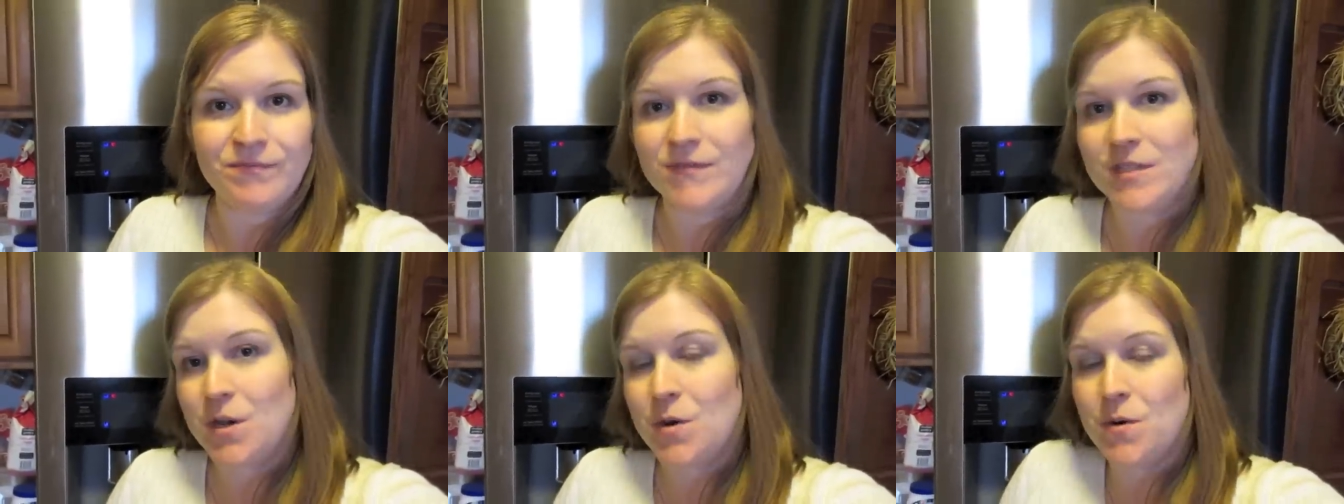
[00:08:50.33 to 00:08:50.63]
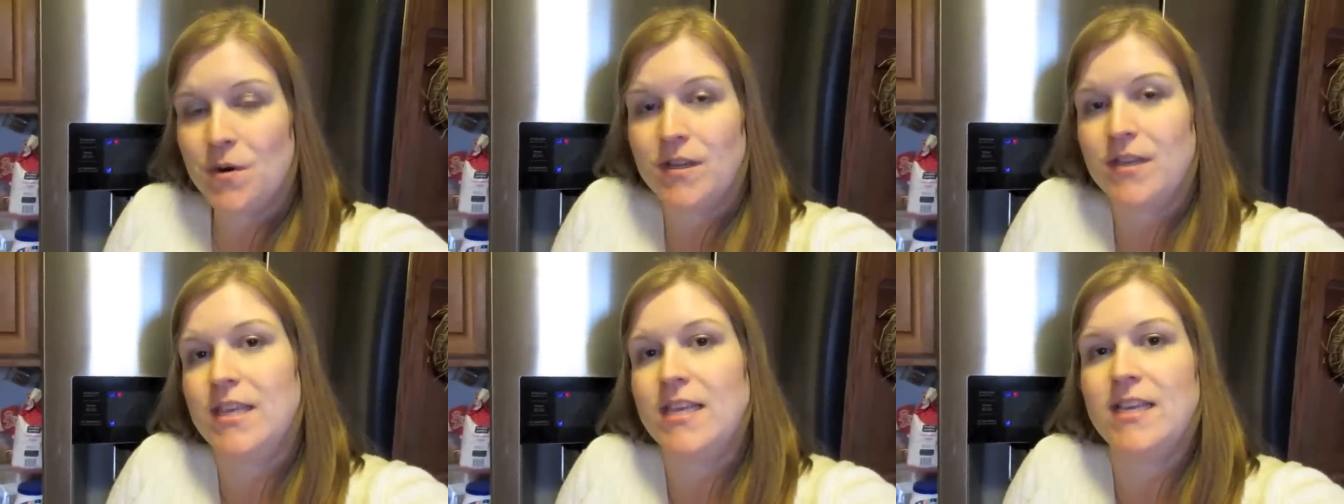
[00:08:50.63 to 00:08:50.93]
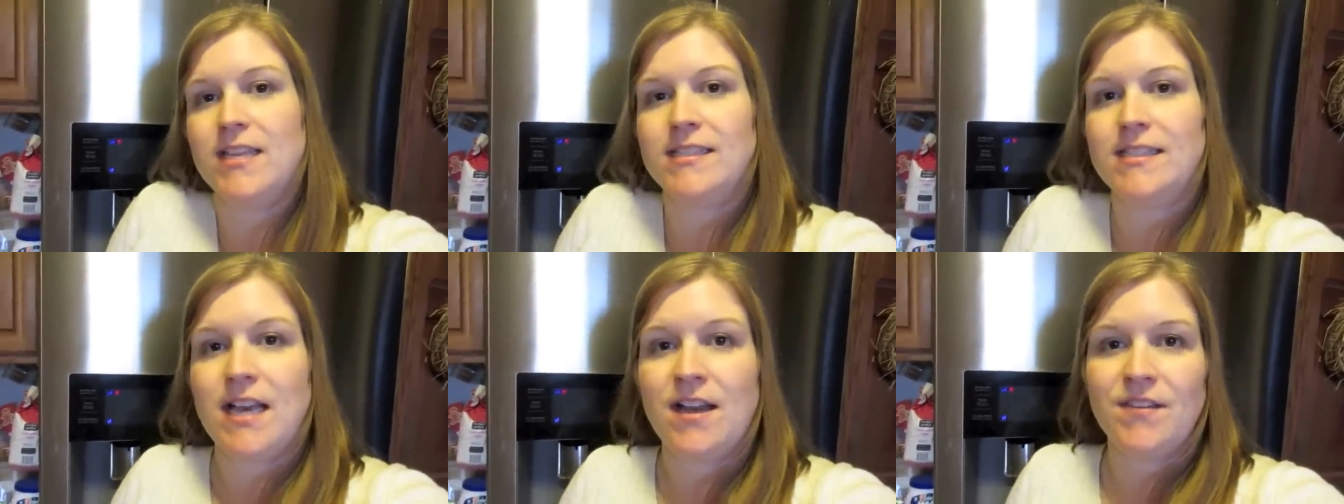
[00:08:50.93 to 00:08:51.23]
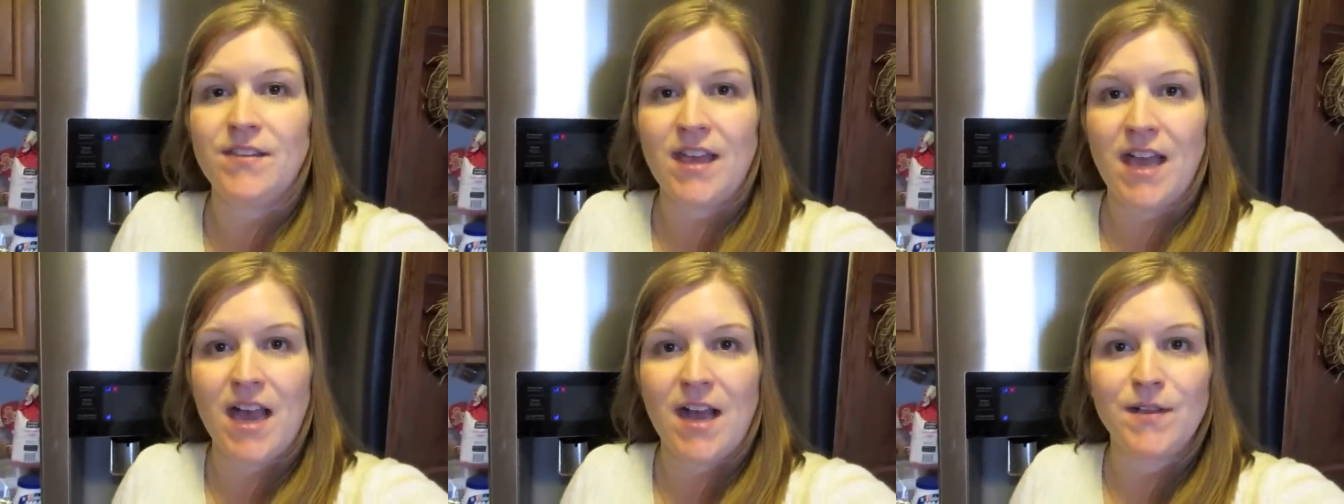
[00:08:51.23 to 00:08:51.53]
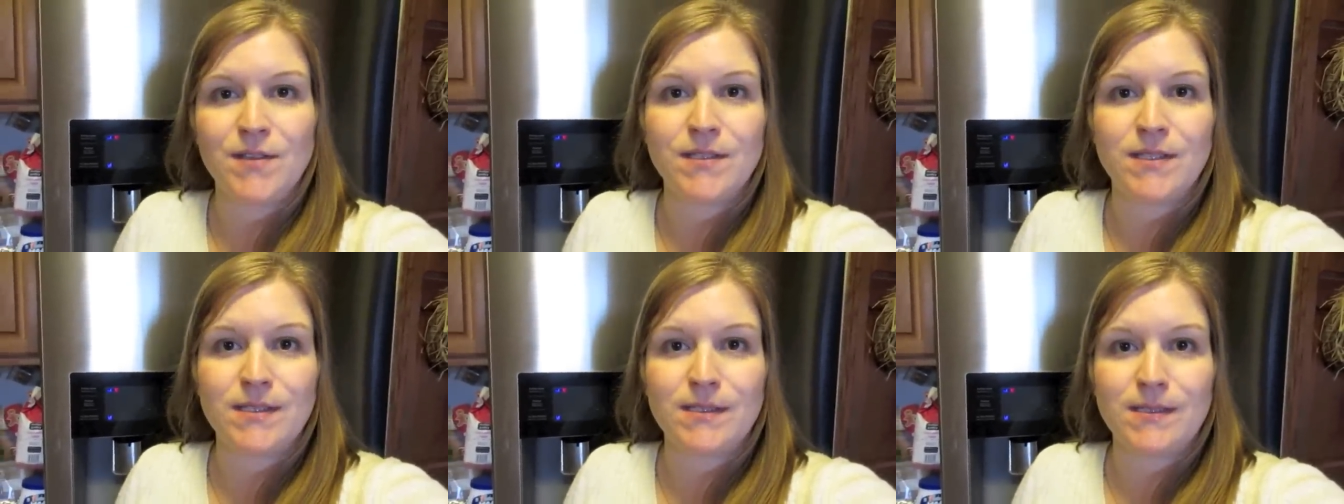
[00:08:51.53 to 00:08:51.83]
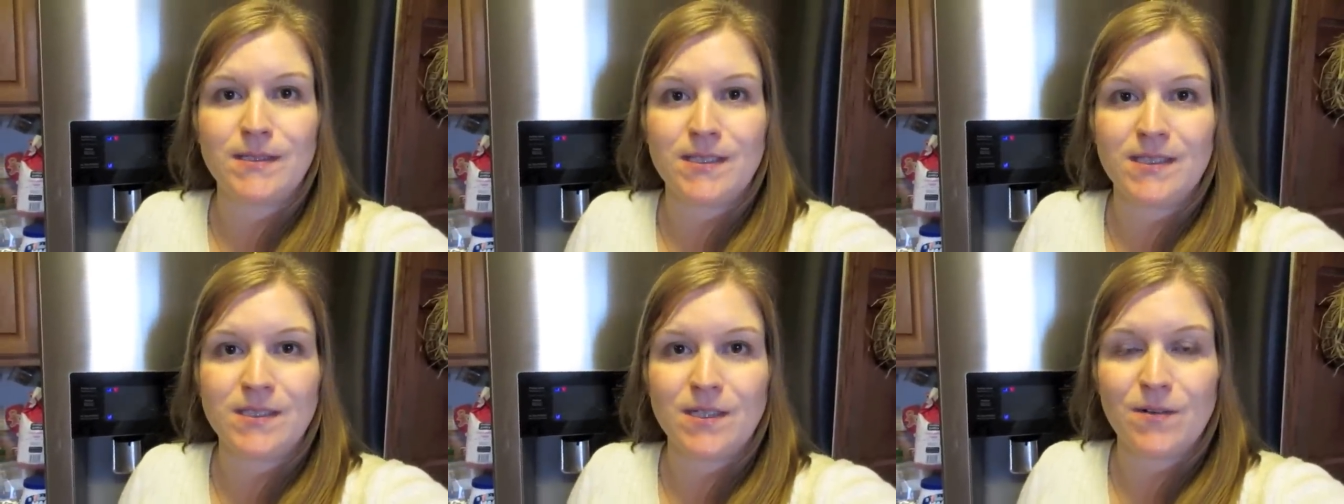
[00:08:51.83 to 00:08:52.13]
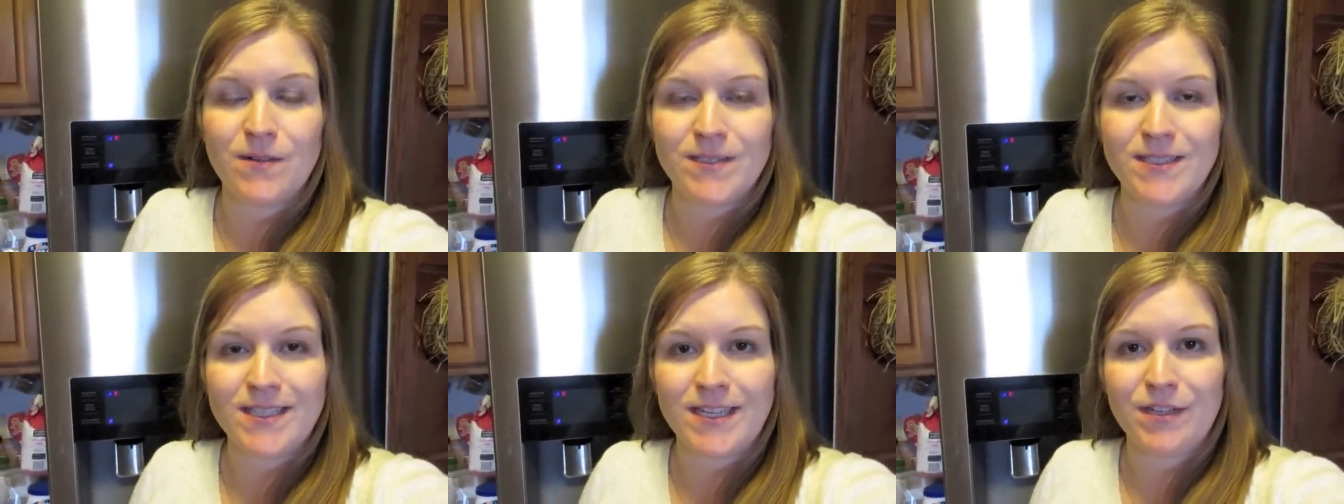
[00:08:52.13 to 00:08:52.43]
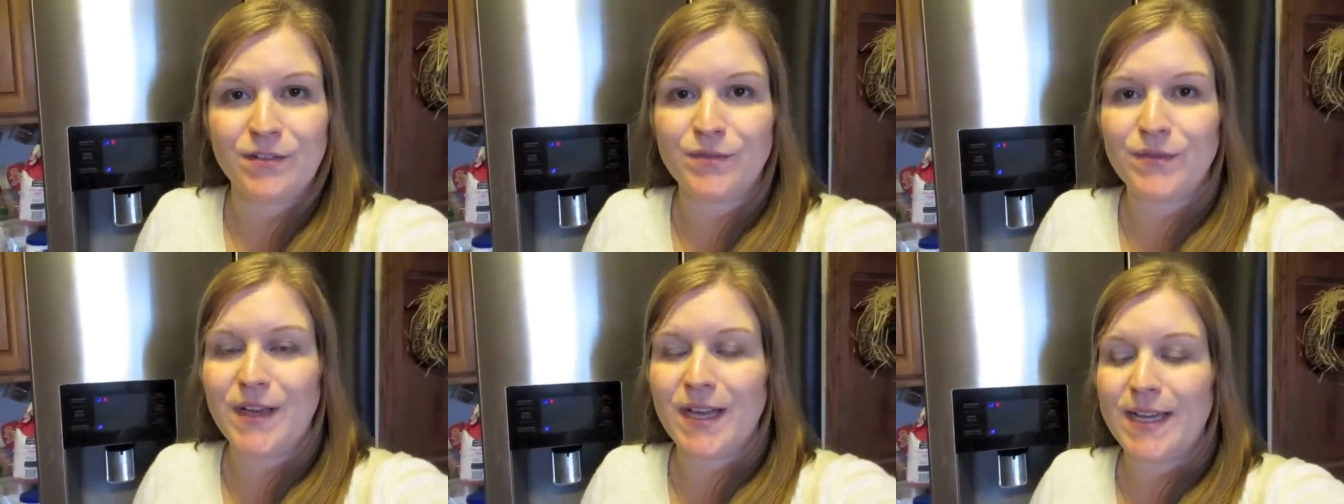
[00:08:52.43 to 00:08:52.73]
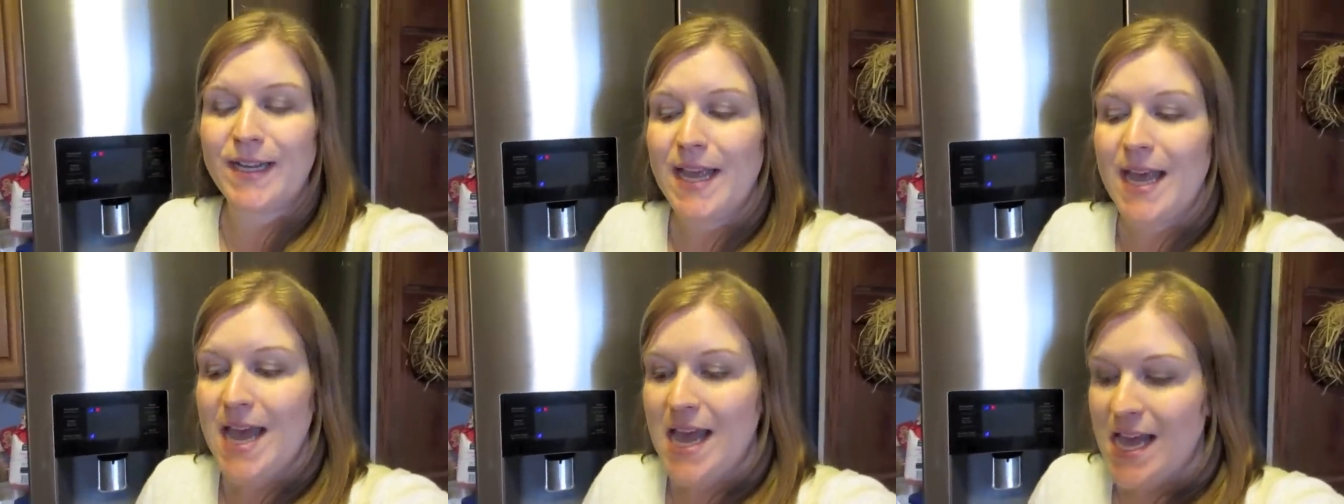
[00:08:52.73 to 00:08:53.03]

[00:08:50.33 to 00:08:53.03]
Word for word: decor things out in the house because it's always kind of fun.